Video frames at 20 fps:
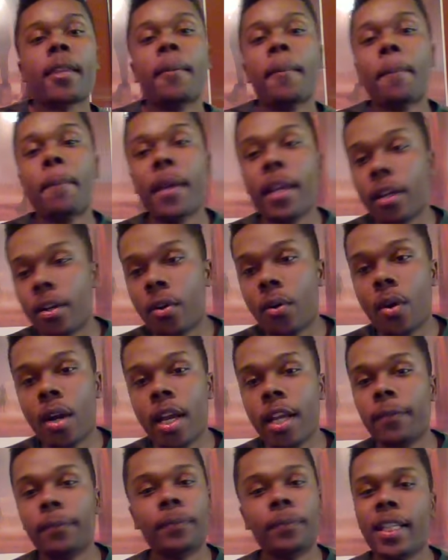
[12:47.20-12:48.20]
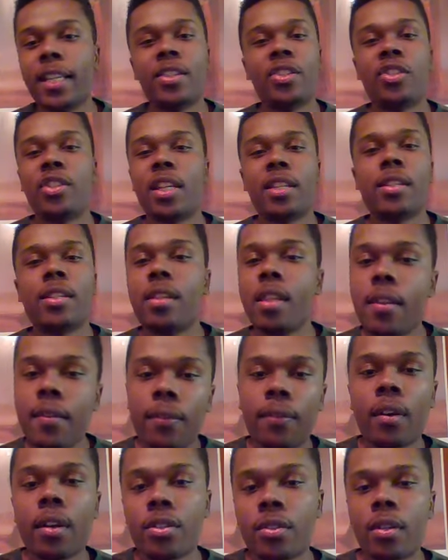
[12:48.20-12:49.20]
Bitcoin is just the
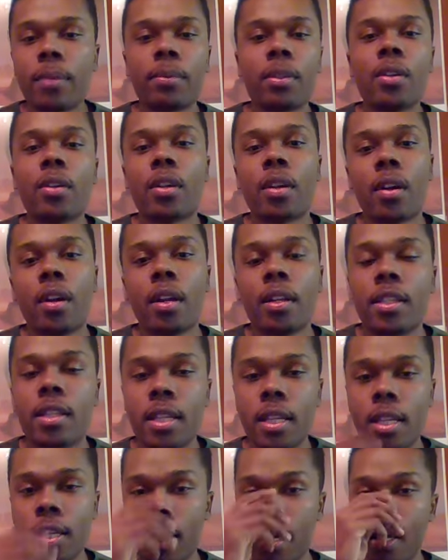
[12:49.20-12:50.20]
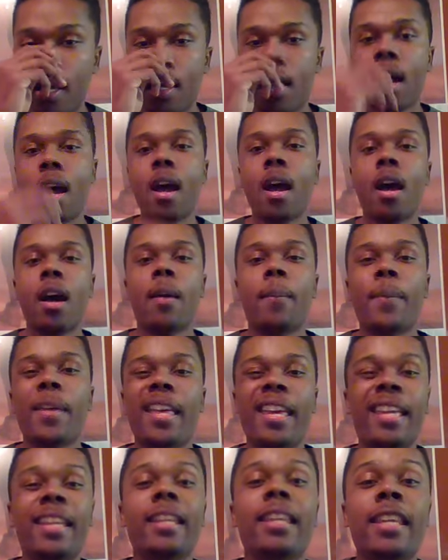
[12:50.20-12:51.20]
first cryptocurrency. Um,
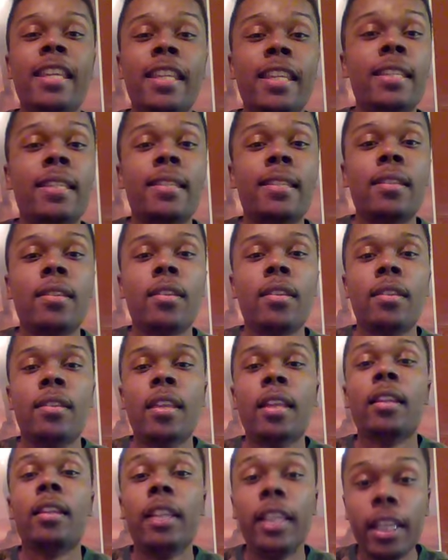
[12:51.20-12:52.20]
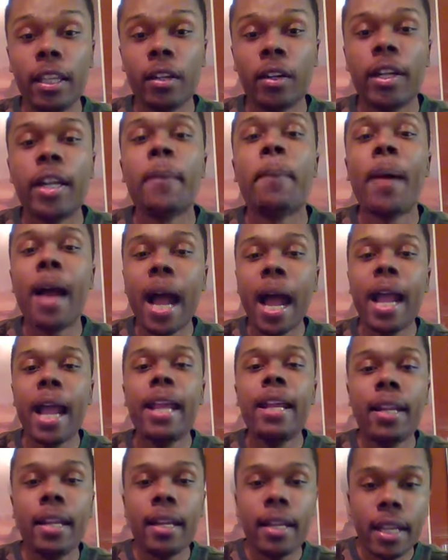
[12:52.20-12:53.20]
it is the leader. It
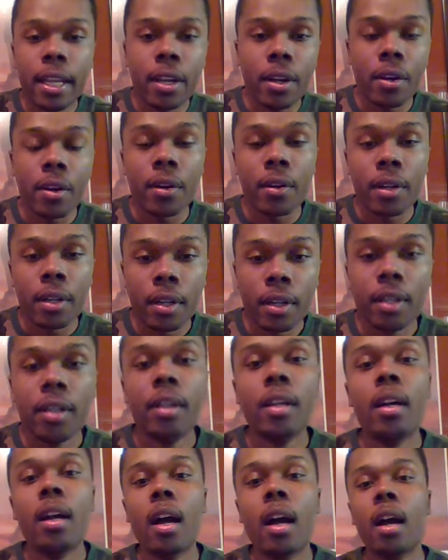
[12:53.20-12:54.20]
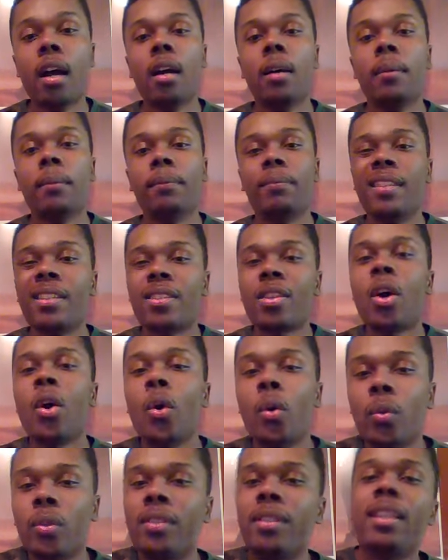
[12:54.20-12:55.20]
pioneered um, this
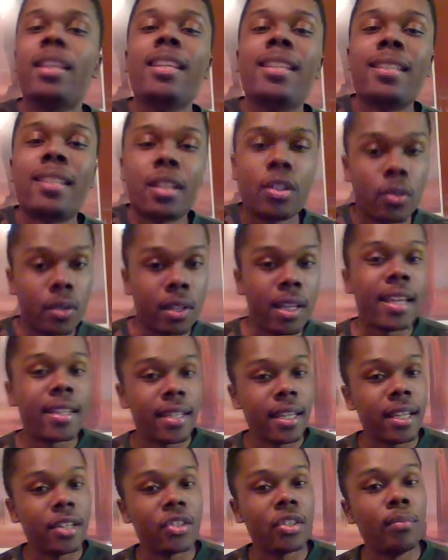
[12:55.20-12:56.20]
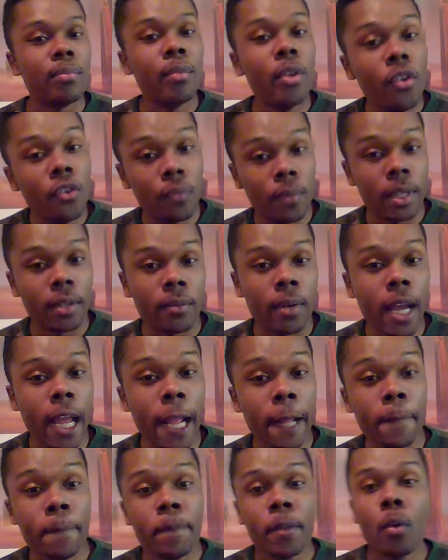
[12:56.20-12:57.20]
whole decentralization movement,
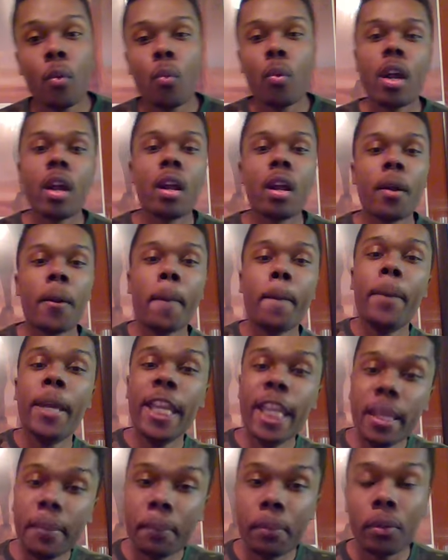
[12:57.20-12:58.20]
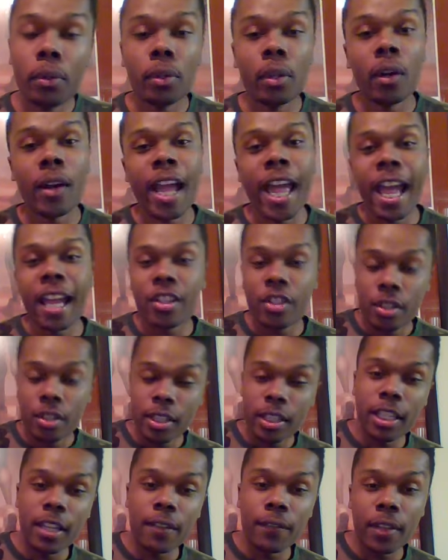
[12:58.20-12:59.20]
right? Where people are
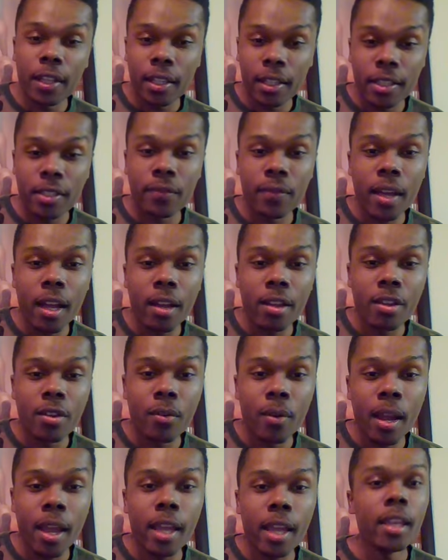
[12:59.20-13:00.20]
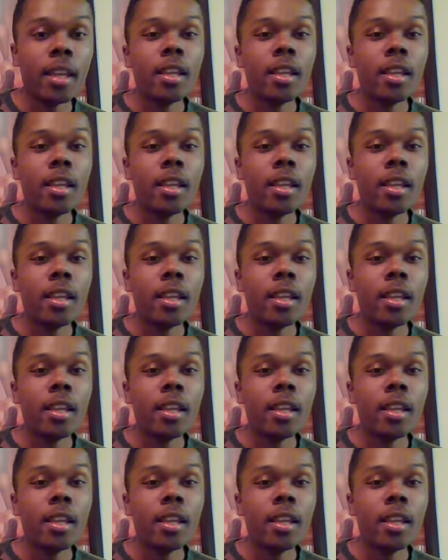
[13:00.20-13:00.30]
actually giving it its value, right?